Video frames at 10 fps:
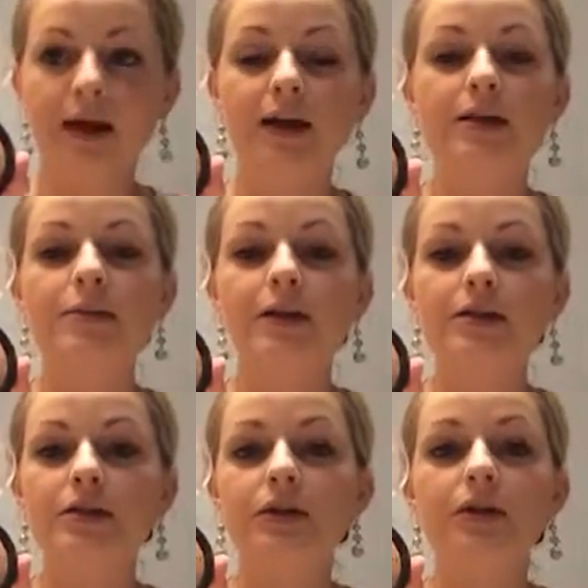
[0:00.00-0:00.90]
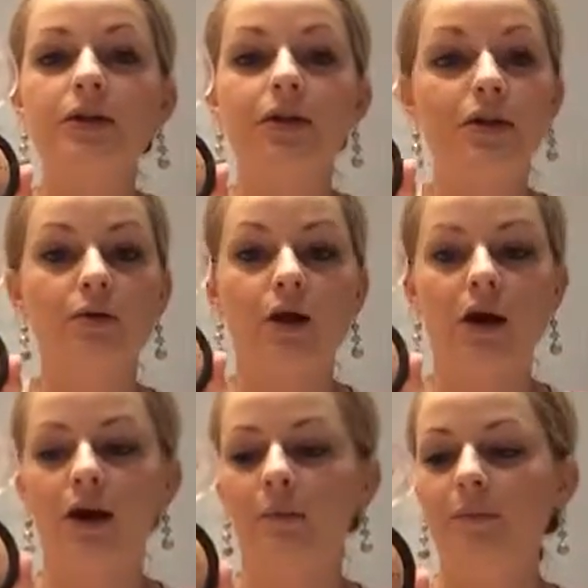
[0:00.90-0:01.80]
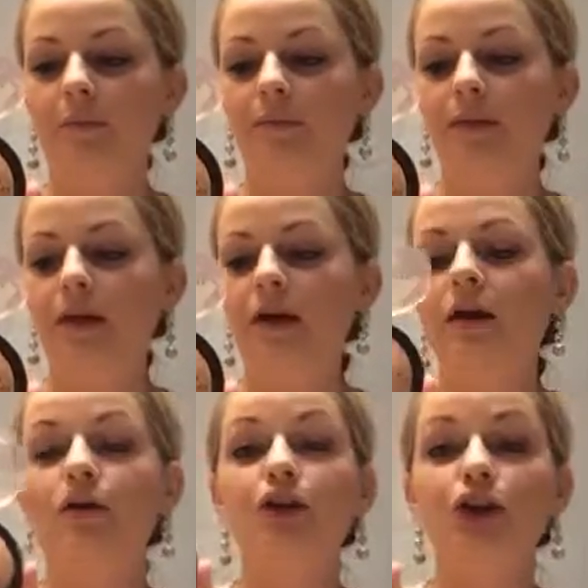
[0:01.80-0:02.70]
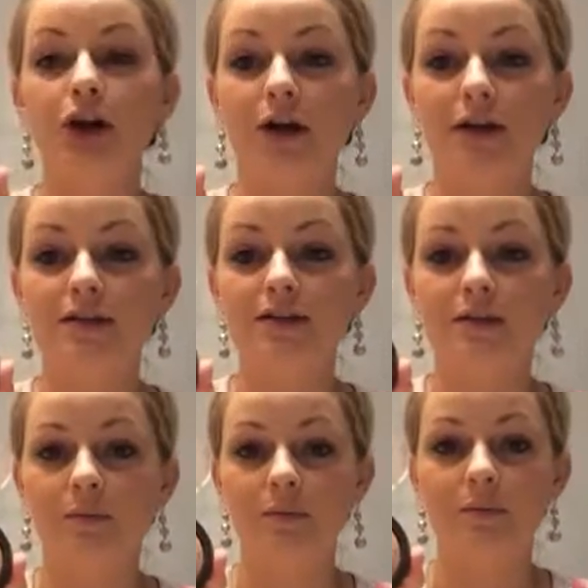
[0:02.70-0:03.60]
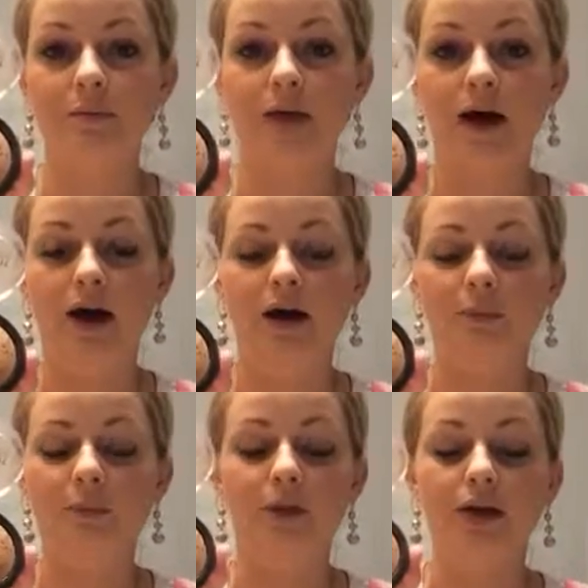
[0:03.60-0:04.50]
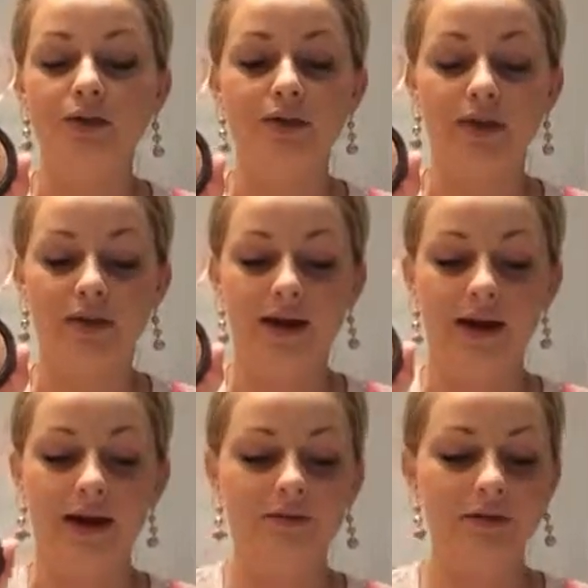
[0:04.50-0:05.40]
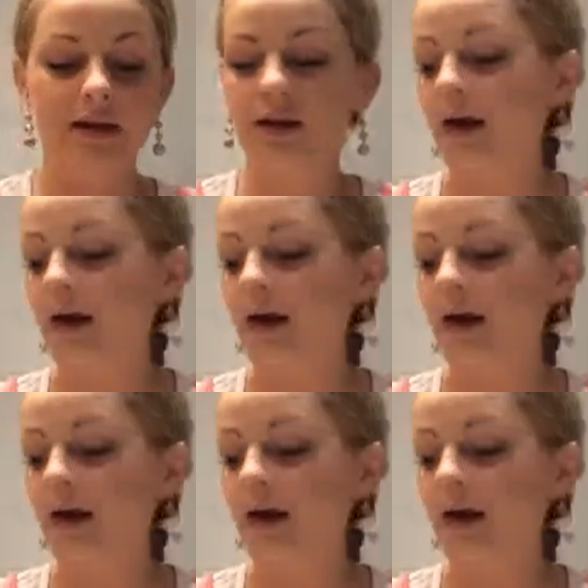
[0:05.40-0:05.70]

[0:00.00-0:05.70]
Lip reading: and it's considered the darkest bronzer that they have.